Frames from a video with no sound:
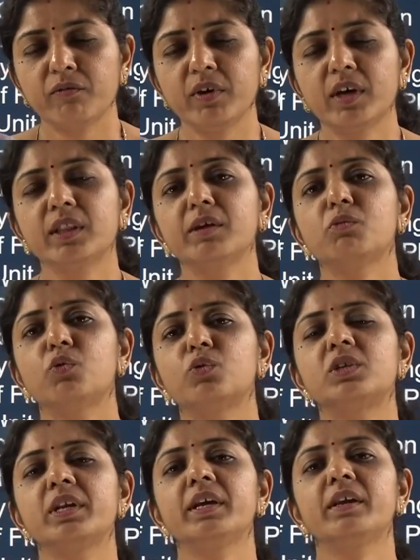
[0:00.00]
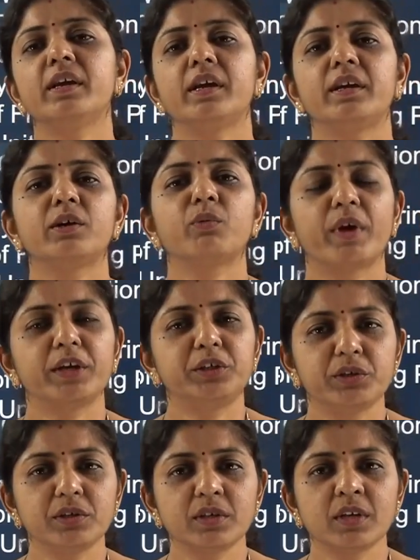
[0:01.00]
where they mostly create the
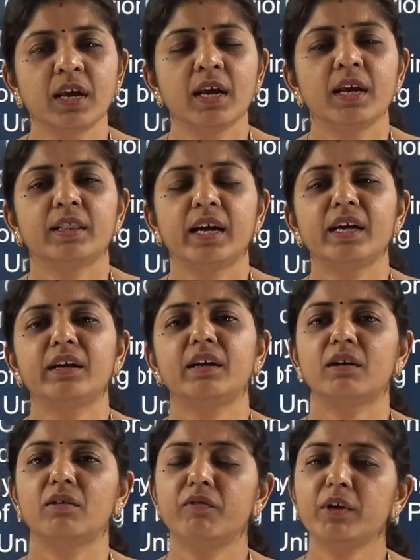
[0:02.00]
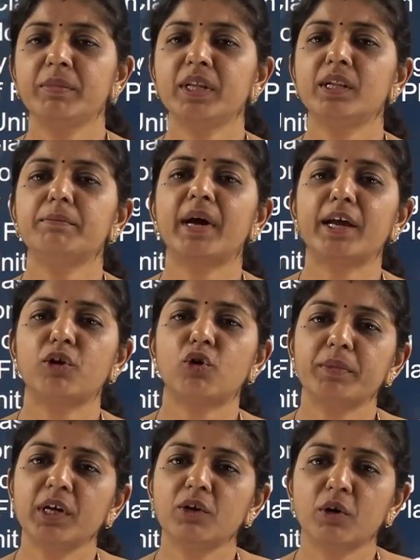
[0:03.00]
questions, that will be the
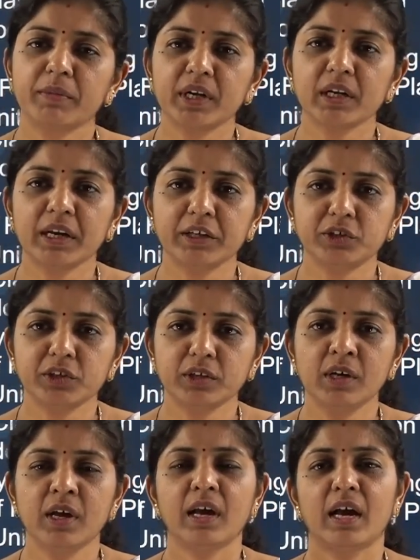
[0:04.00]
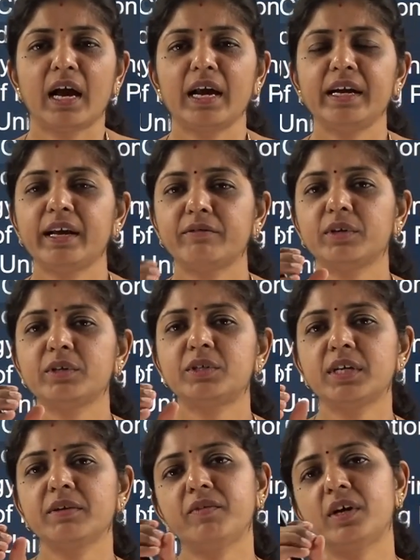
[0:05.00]
binomial nomenclature and
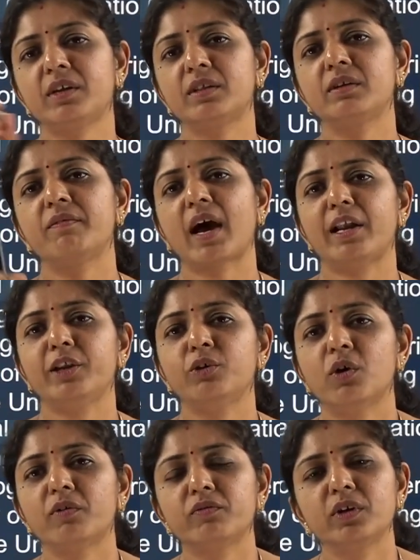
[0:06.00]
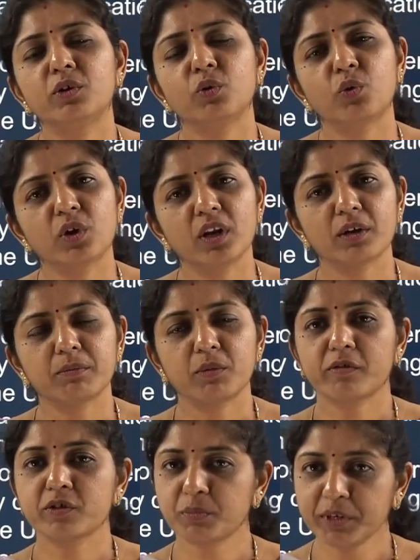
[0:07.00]
diversity, where the value of the total number
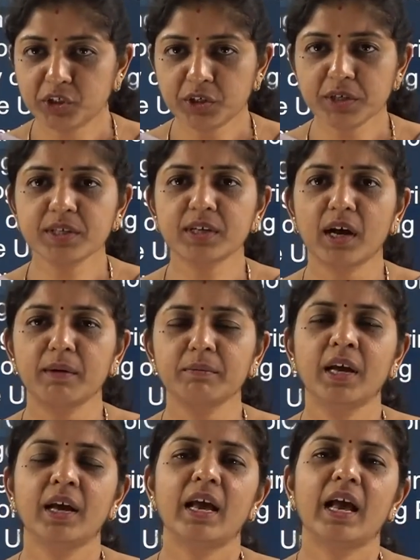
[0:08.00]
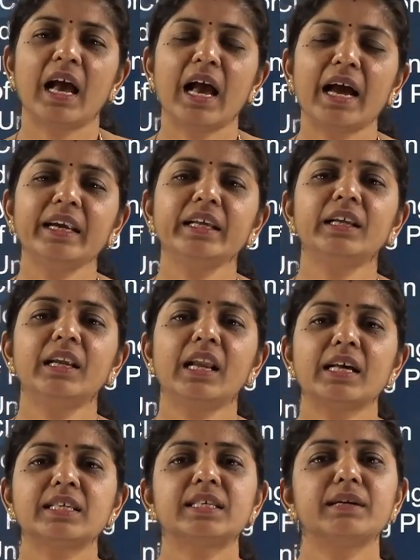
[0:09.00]
of species come, and in the
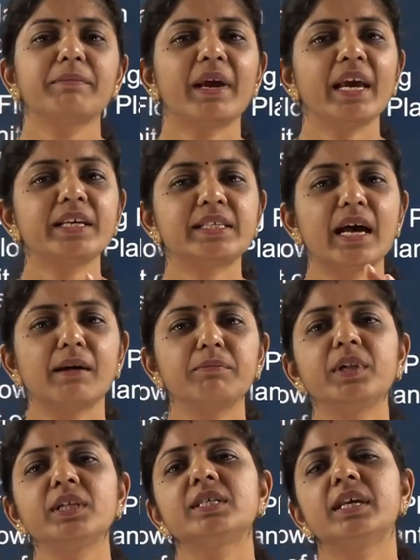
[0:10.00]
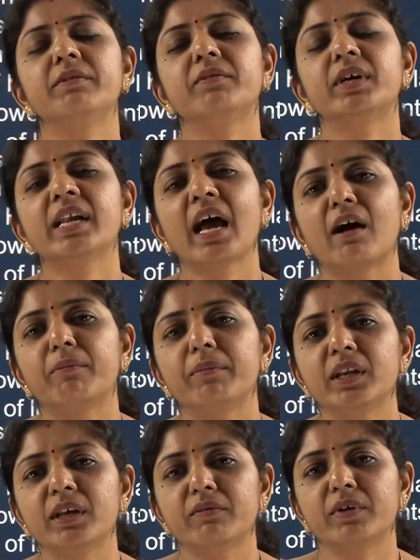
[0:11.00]
last some examples even have
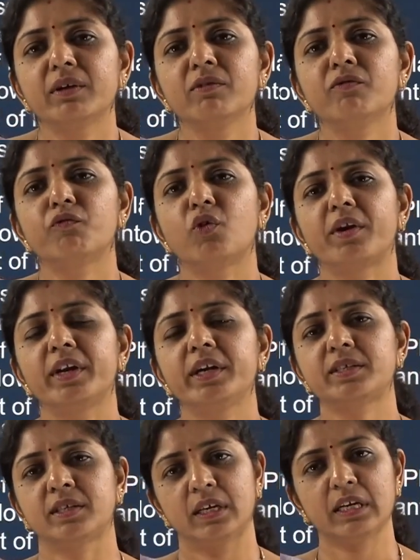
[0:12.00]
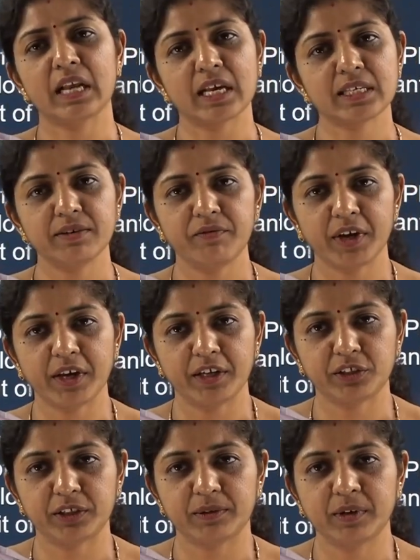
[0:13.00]
been given for its
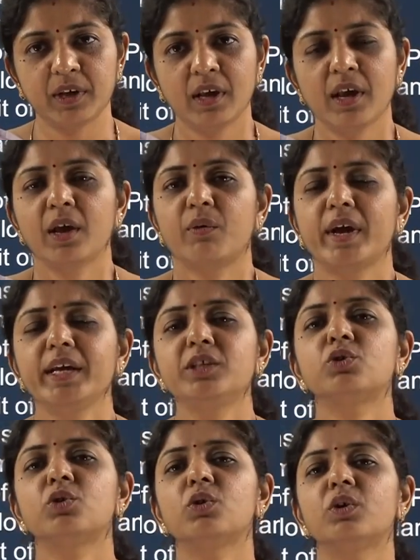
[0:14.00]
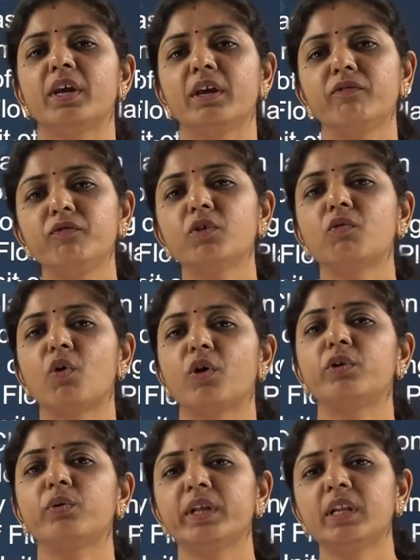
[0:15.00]
classification, right. So if you
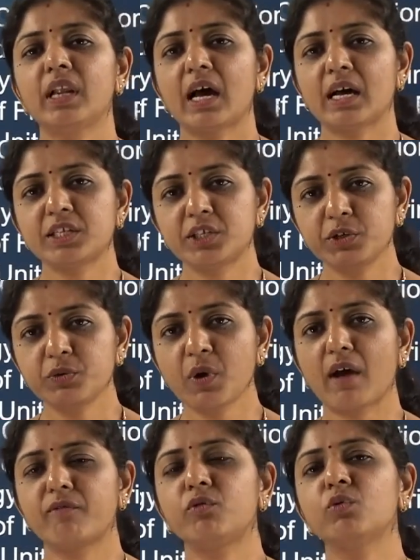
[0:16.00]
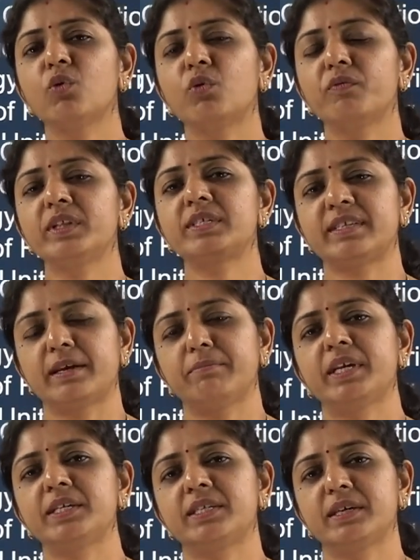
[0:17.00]
want to in the last you have to go with step
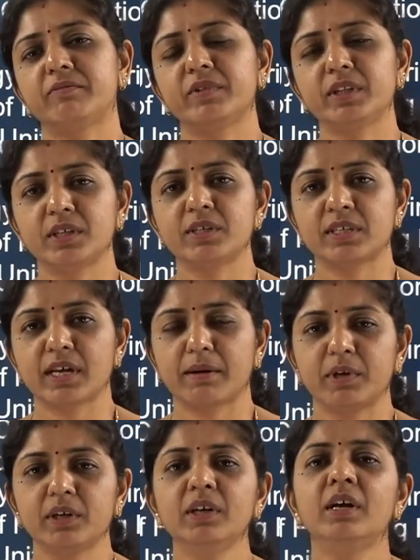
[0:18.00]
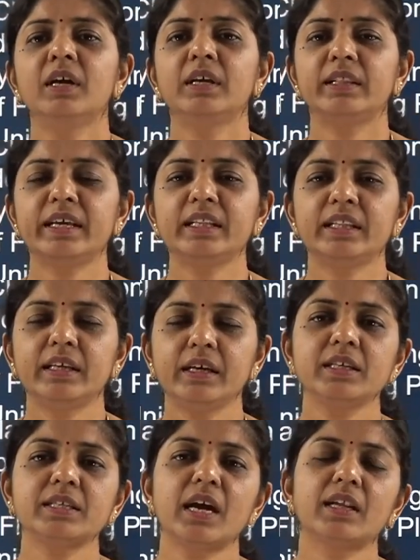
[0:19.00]
by step with this chapter, then
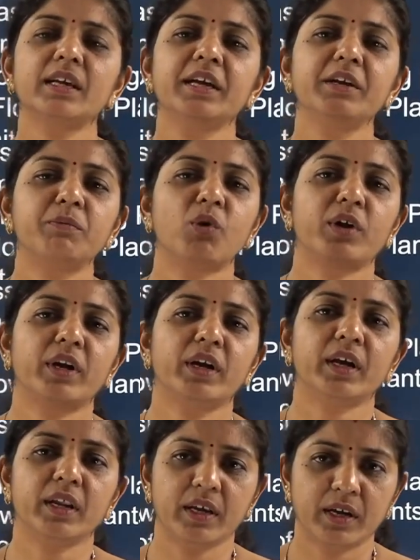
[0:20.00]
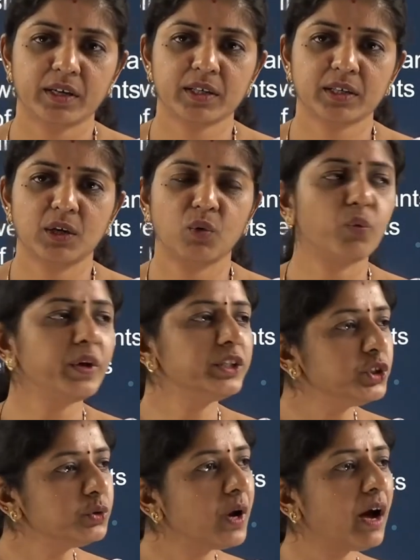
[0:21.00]
these are the important areas
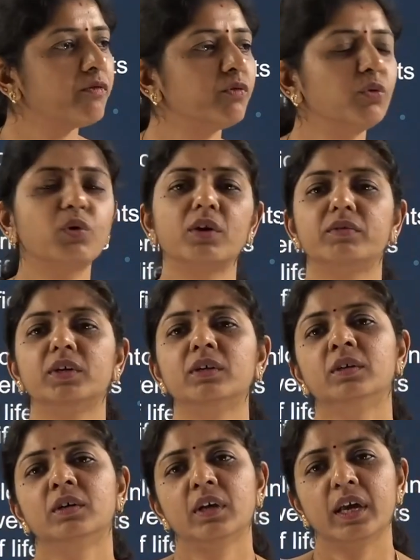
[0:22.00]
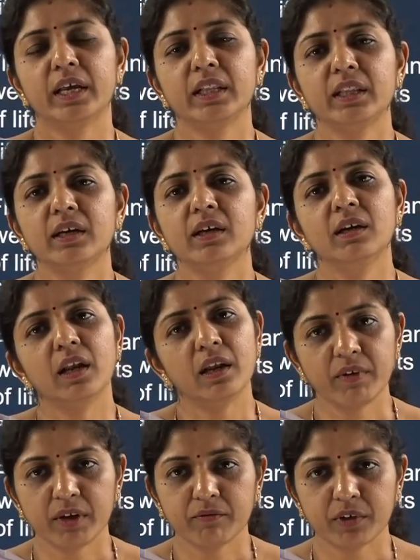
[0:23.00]
which you have to cover in the
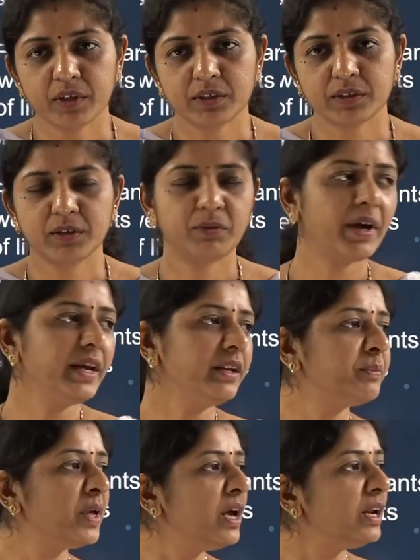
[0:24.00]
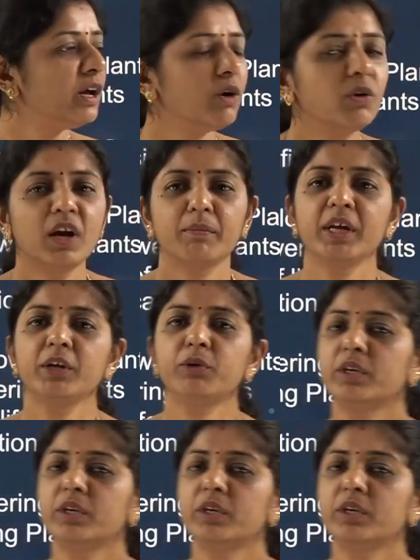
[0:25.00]
living world, right. Now coming